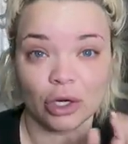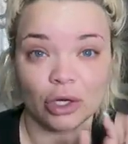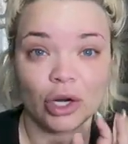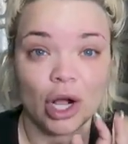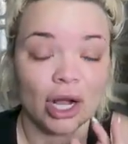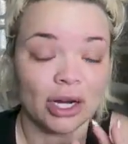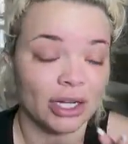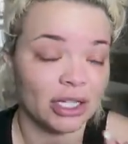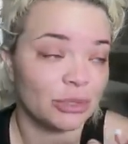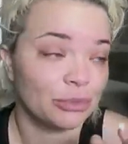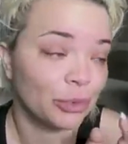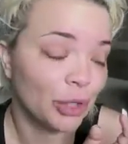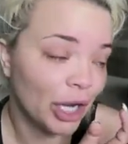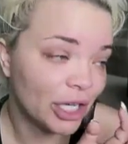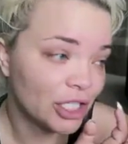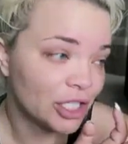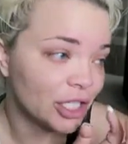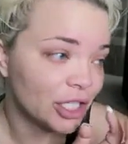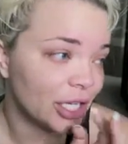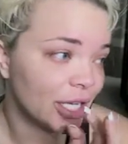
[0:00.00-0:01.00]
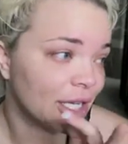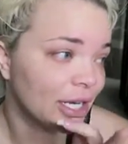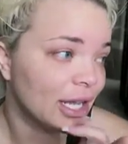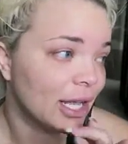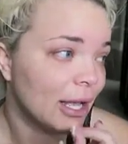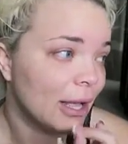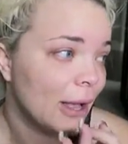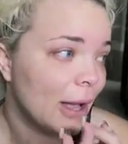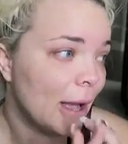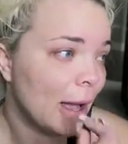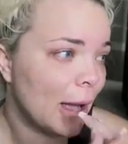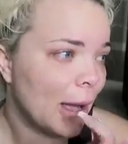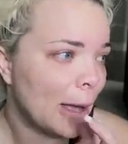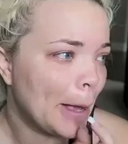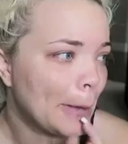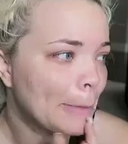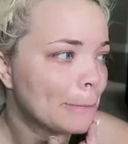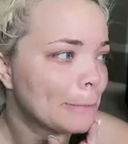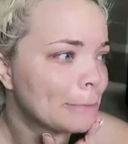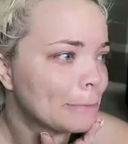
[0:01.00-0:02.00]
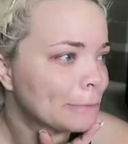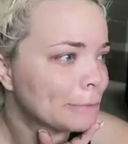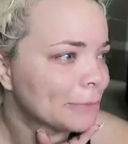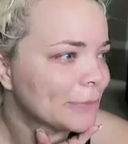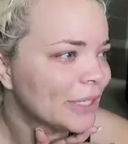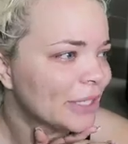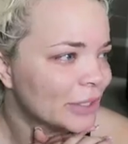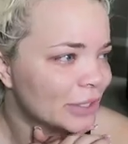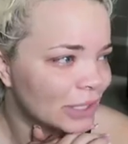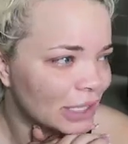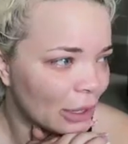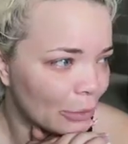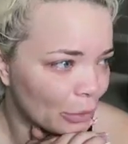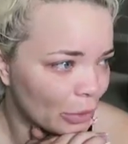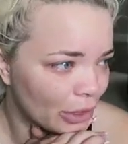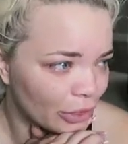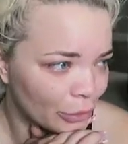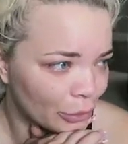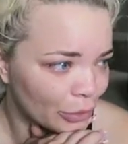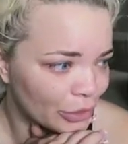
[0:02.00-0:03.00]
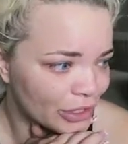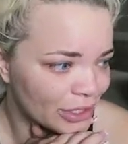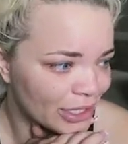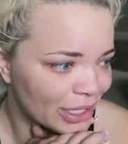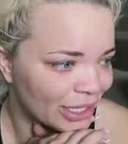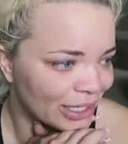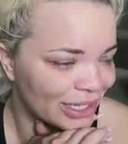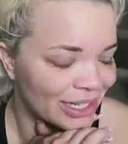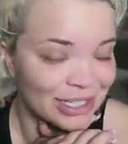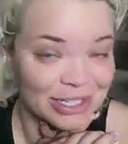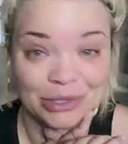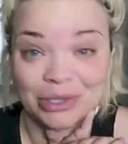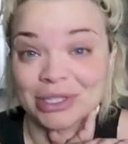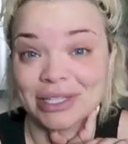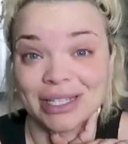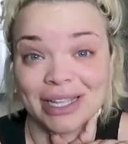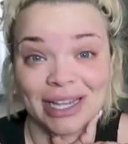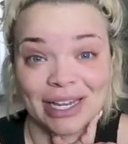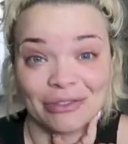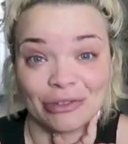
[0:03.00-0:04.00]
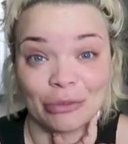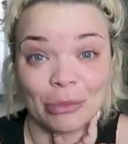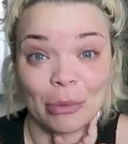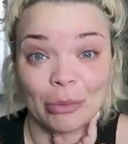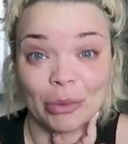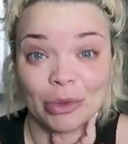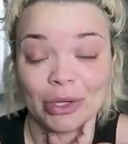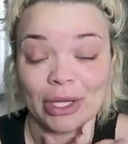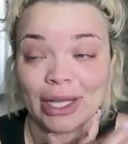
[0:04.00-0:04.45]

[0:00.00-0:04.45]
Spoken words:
chronic depression. There's a couple other personality disorders I can't even remember.